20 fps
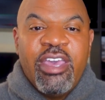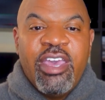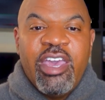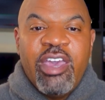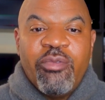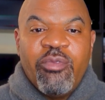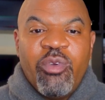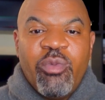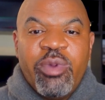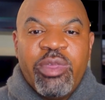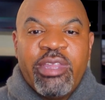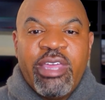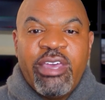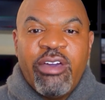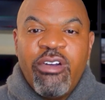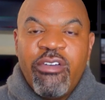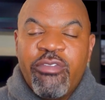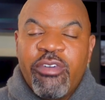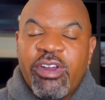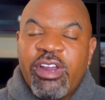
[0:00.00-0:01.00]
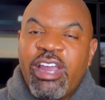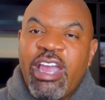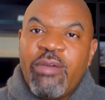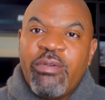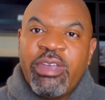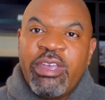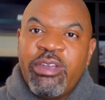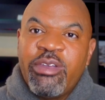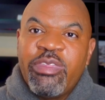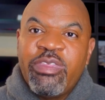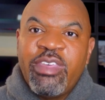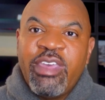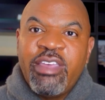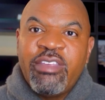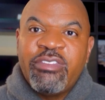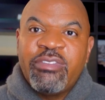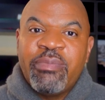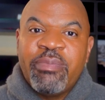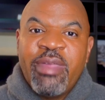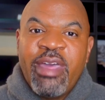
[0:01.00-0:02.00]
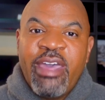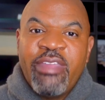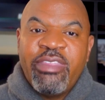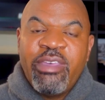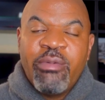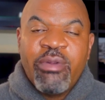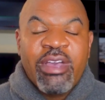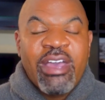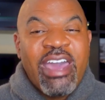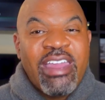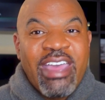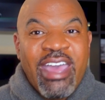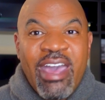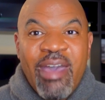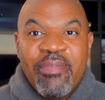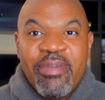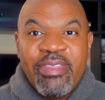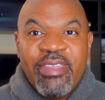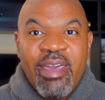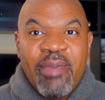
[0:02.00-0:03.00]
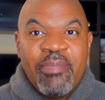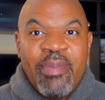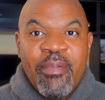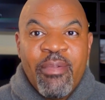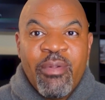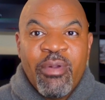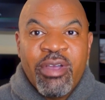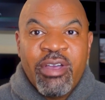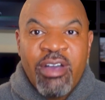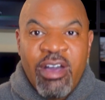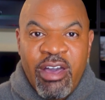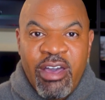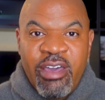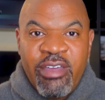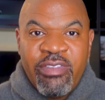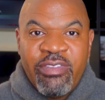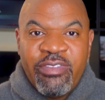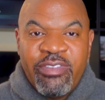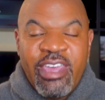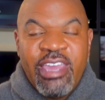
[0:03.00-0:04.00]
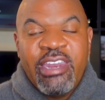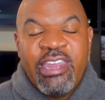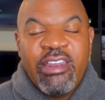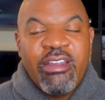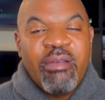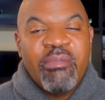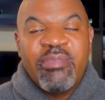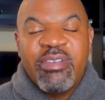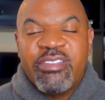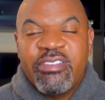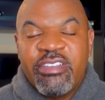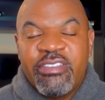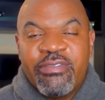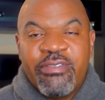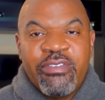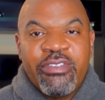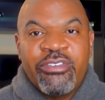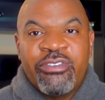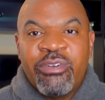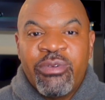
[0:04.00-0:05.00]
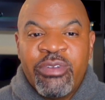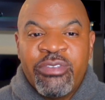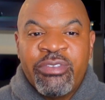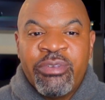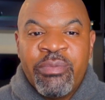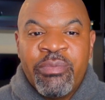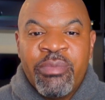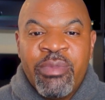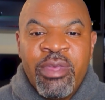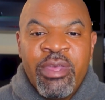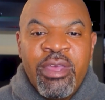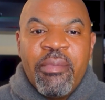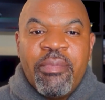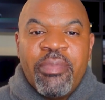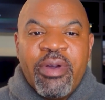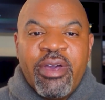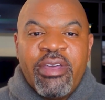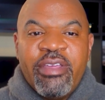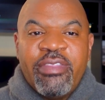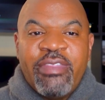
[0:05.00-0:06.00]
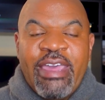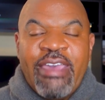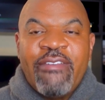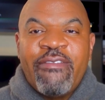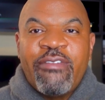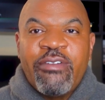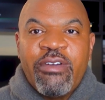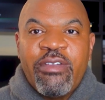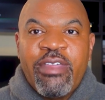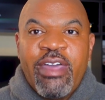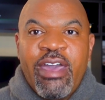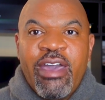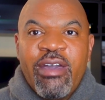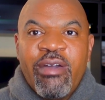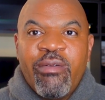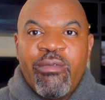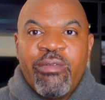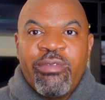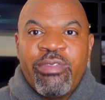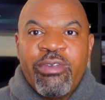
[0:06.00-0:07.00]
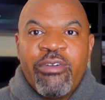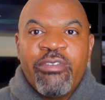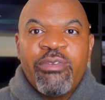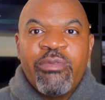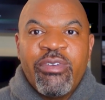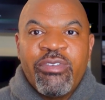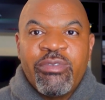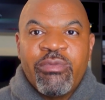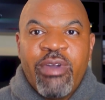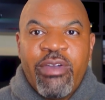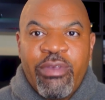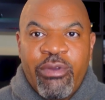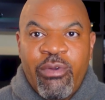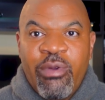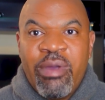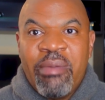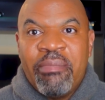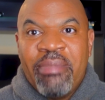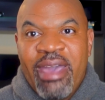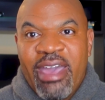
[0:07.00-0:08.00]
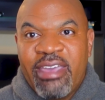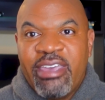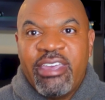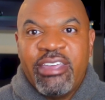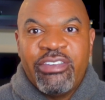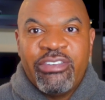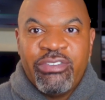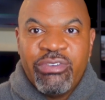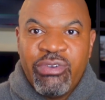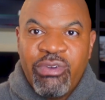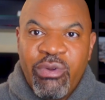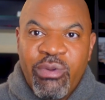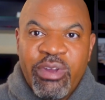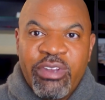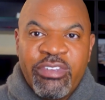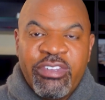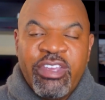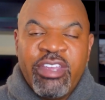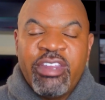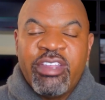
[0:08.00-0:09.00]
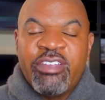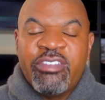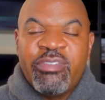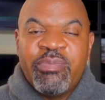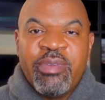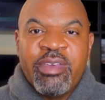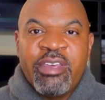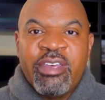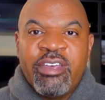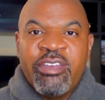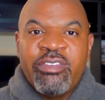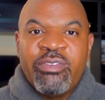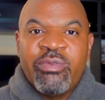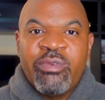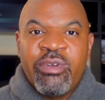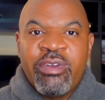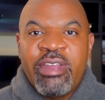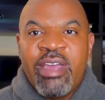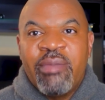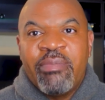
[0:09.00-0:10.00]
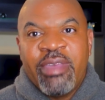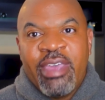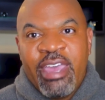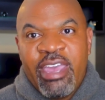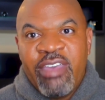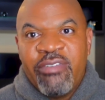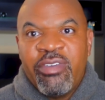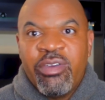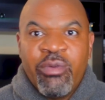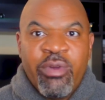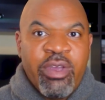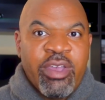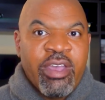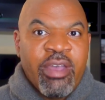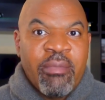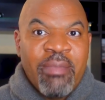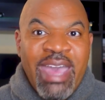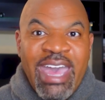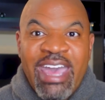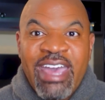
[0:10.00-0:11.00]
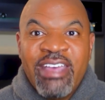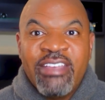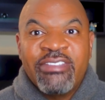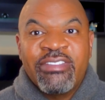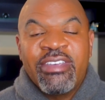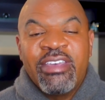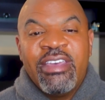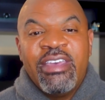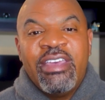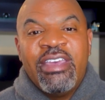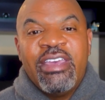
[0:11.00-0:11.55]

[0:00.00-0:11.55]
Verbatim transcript: and when we lay over, I would hear things that they were kind of happy that people were gone. They need our business for the tourism, but they feel that they're the reason why they're going back into quarantine is because we're not behaving wearing our masks